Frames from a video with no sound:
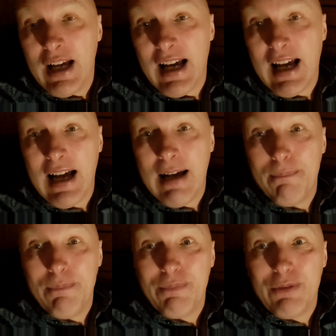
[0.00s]

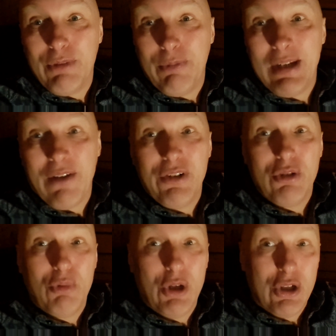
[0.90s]
With me having
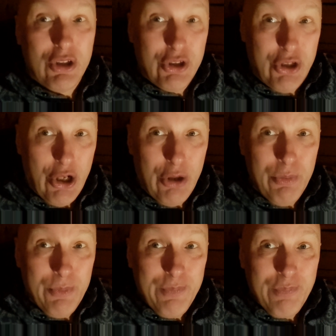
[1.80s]
the works due,
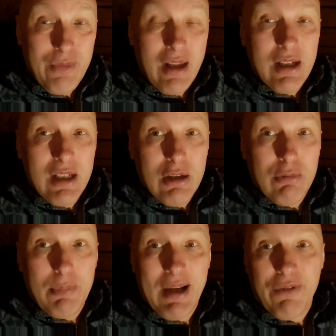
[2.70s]

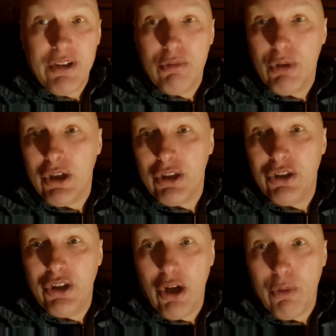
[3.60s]
we'll be having the works
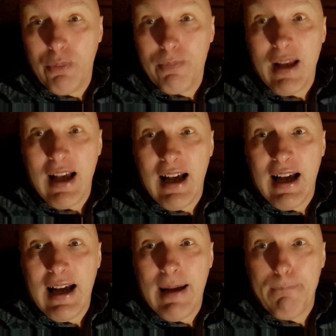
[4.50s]
due
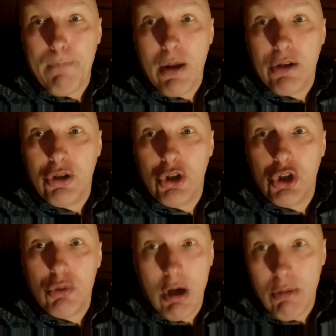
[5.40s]

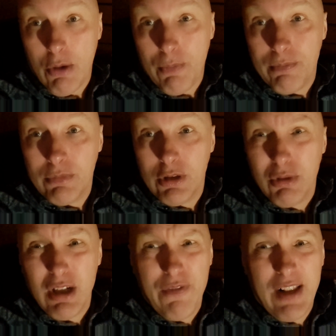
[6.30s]
tomorrow. So we're
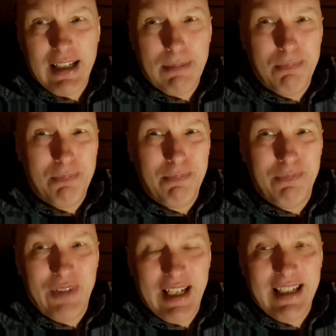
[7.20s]
going to have like a
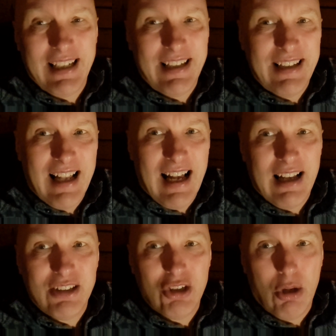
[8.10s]
thing in that
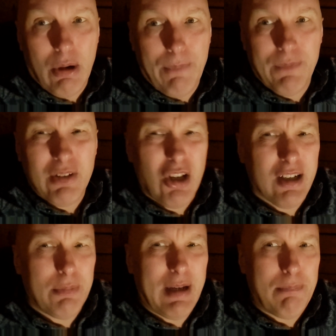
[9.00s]
and so on. I'll talk
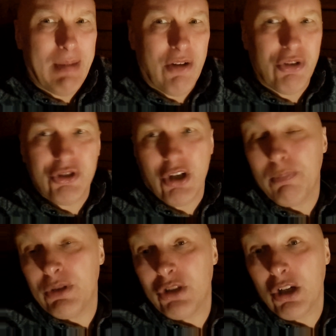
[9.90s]
a little bit about the
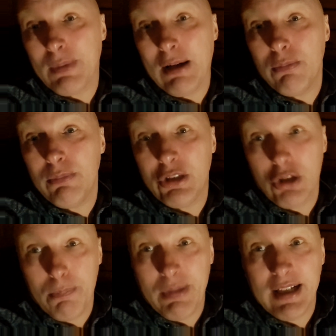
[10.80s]
shop and talk about my
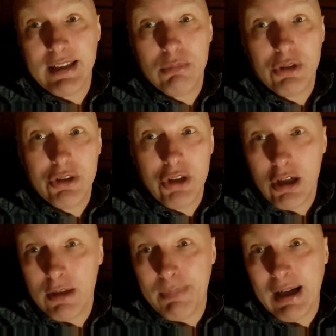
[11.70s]
topics I'm going to
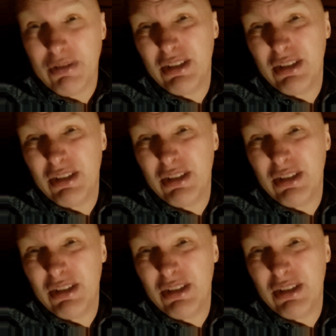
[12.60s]
talk about.